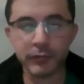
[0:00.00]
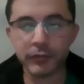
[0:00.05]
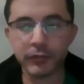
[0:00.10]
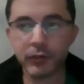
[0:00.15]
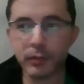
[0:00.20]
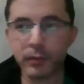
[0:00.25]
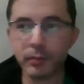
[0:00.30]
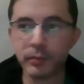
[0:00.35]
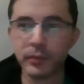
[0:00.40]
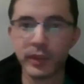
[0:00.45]

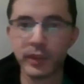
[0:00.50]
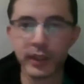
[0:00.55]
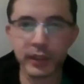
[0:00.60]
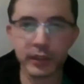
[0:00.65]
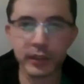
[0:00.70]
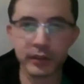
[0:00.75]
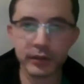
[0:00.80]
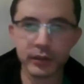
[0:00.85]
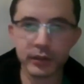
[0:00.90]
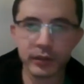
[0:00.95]
from
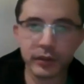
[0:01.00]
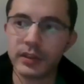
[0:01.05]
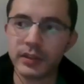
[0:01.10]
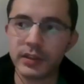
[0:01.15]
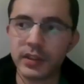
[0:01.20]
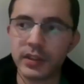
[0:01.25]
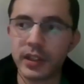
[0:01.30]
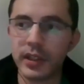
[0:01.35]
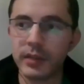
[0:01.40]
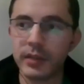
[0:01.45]
regular
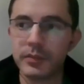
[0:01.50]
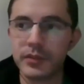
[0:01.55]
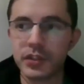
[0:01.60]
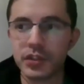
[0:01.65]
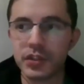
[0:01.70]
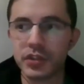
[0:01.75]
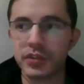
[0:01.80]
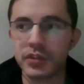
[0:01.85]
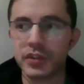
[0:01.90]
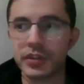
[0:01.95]
time
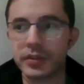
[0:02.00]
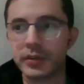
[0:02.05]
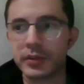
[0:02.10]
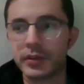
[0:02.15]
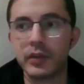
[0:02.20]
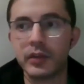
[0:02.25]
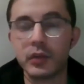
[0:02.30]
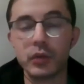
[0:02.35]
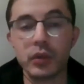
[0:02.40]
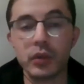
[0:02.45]
surgeon
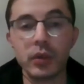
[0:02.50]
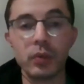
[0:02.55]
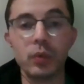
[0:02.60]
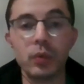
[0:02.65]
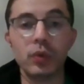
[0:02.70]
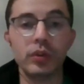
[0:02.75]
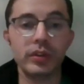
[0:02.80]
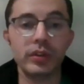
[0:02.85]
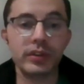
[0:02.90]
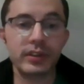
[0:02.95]
to a
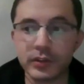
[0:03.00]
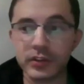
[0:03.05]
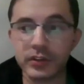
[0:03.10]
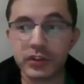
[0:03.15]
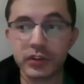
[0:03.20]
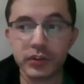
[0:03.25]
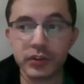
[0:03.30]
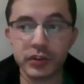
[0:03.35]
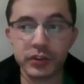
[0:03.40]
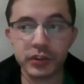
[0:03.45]
ward
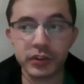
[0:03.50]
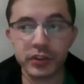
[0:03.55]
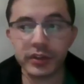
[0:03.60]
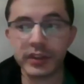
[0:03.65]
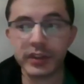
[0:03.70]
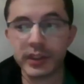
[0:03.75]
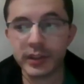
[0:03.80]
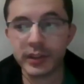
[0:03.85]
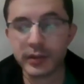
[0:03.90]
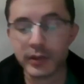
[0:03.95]

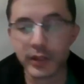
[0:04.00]
surgery.